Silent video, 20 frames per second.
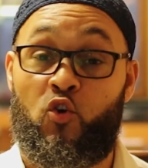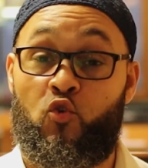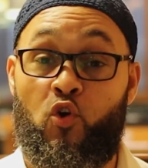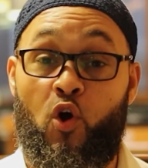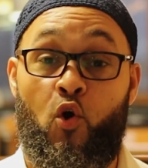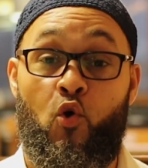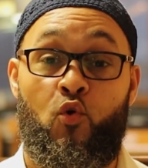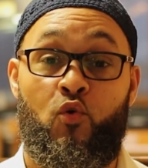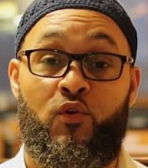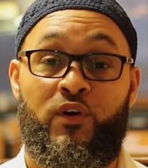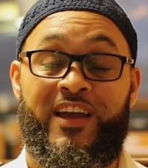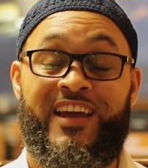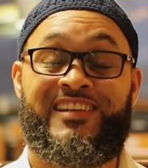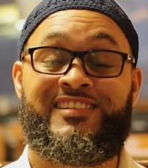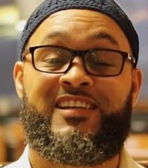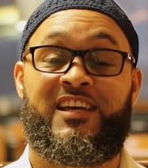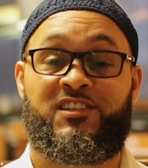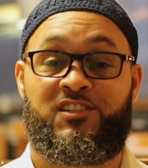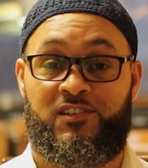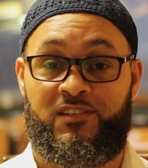Grow
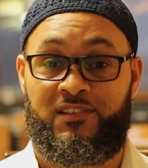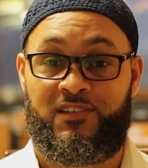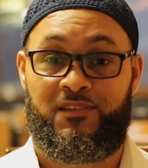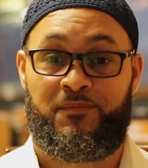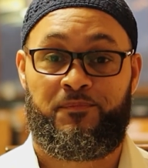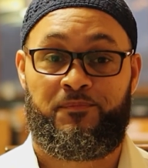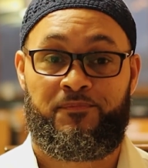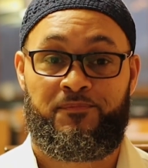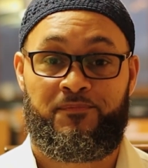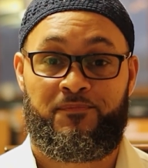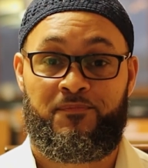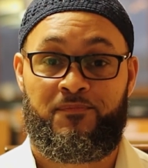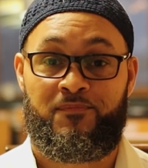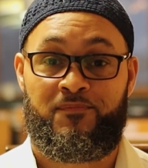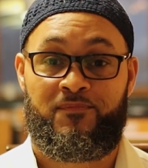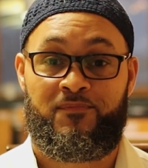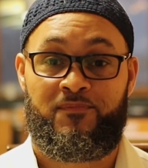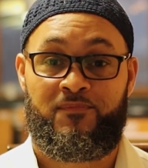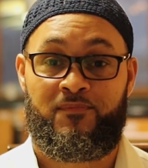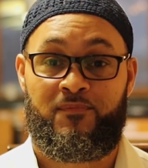intentionally.
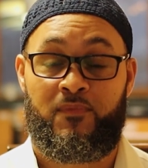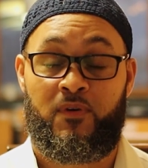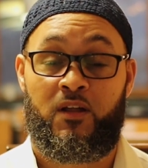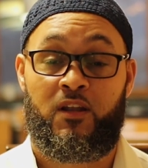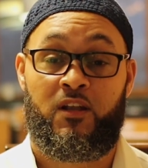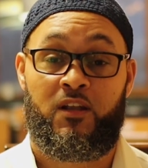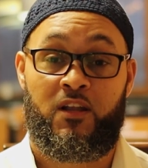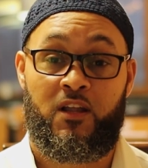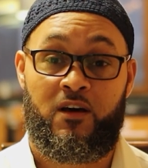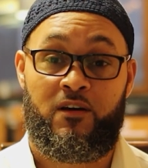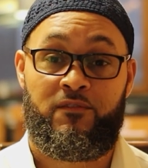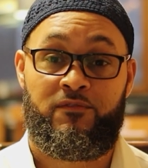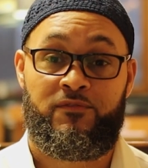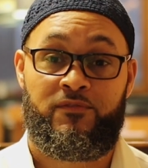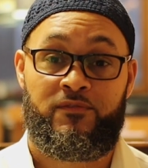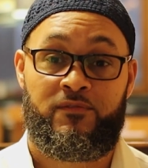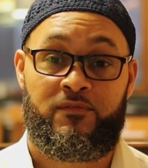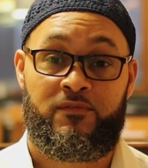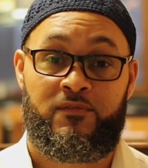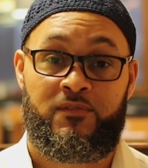Love,
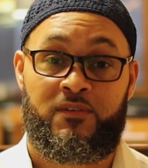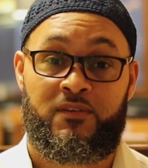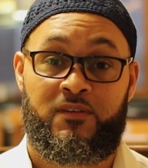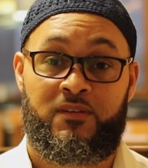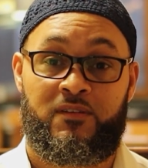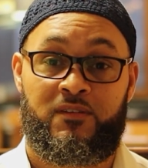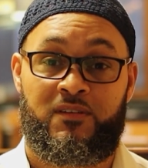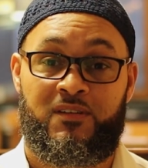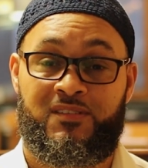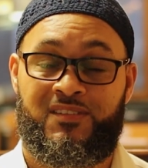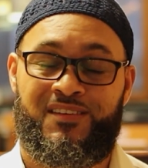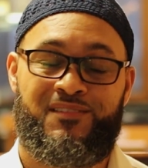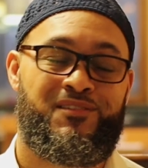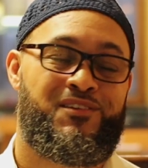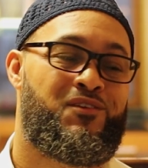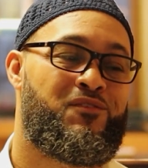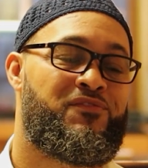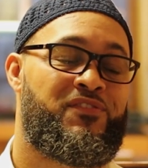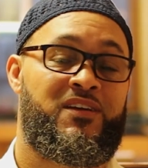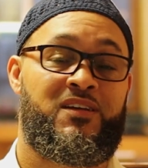forget
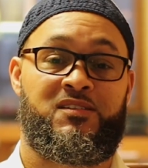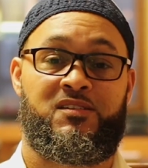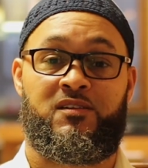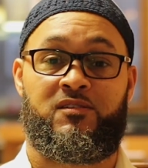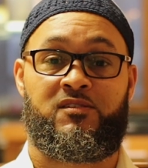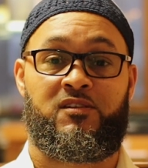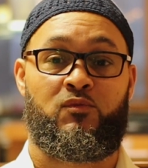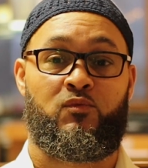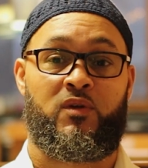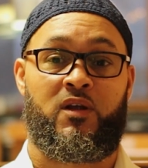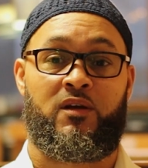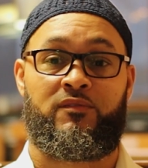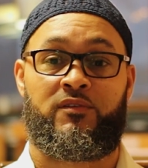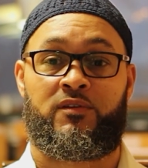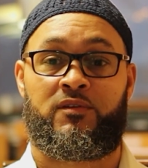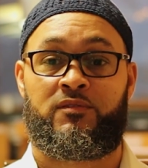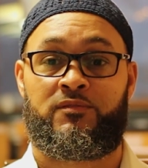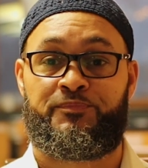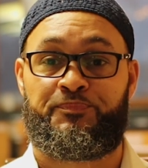GLC, whatever.